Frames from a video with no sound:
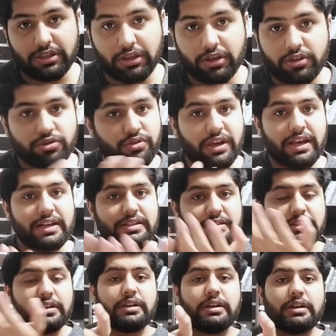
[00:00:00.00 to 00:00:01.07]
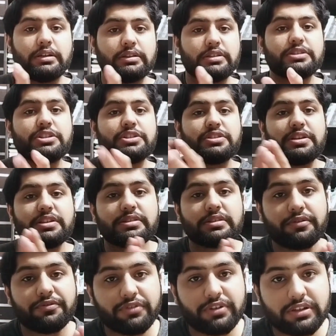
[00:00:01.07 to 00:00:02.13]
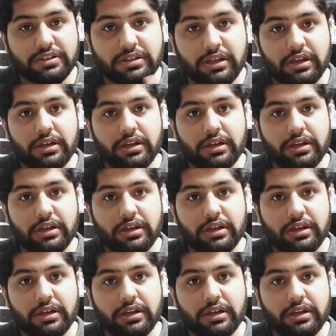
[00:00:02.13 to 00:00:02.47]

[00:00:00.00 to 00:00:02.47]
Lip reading: So as this disease suffers,